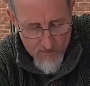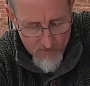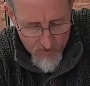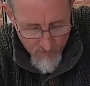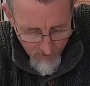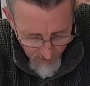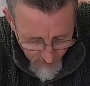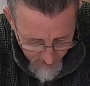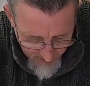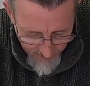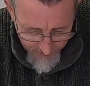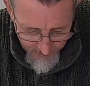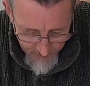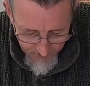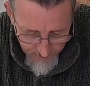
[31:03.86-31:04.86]
with some blue
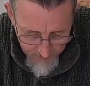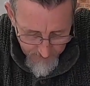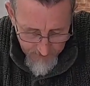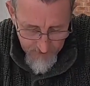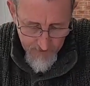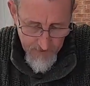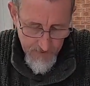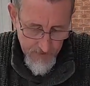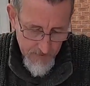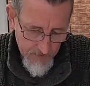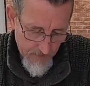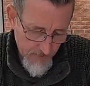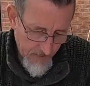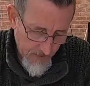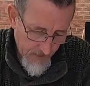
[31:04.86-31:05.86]
tack
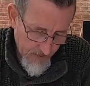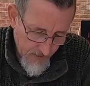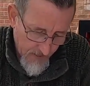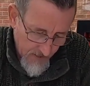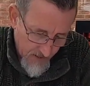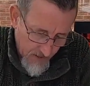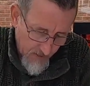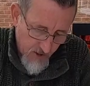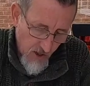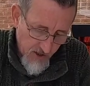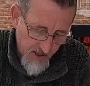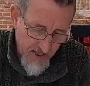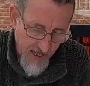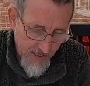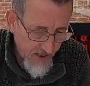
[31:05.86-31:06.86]
so it's
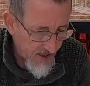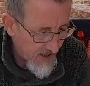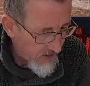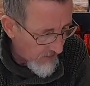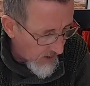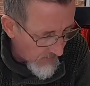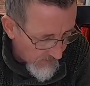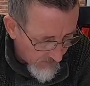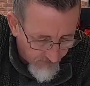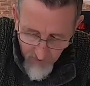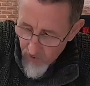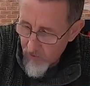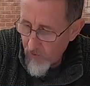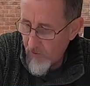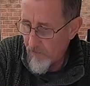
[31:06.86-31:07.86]
not dancing all over the
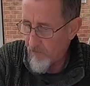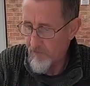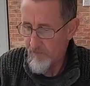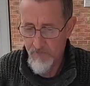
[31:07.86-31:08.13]
floor.